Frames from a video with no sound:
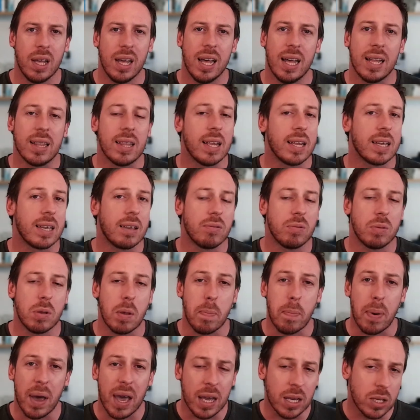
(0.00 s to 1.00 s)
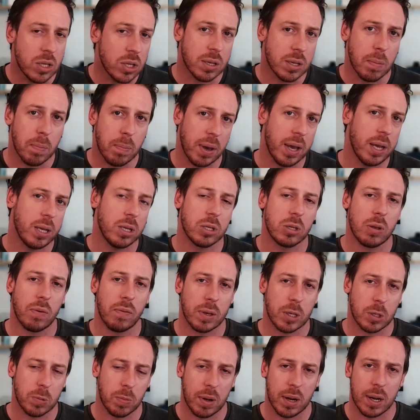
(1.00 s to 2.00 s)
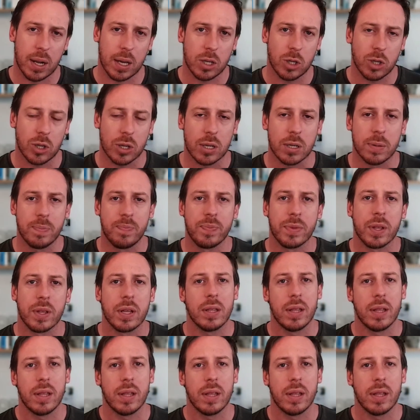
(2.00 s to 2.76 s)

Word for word: And then it gives me pages and pages of explanation.